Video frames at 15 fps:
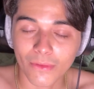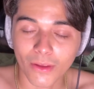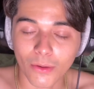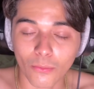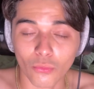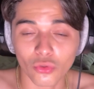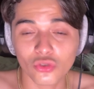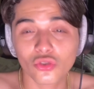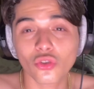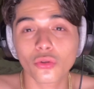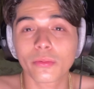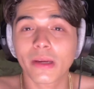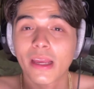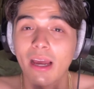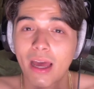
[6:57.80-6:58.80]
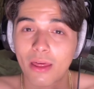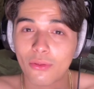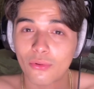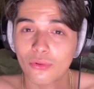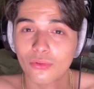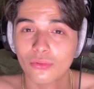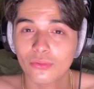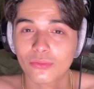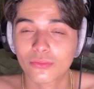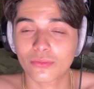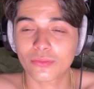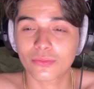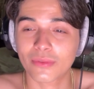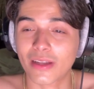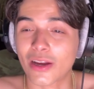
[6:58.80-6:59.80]
Muito obrigado.
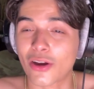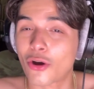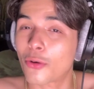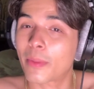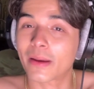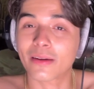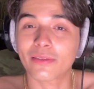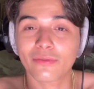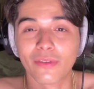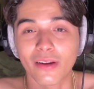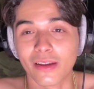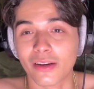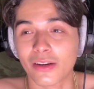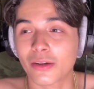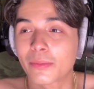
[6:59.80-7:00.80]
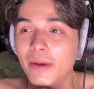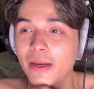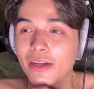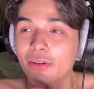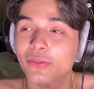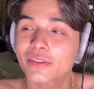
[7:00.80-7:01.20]
I hope I didn't fuck it up. I know it's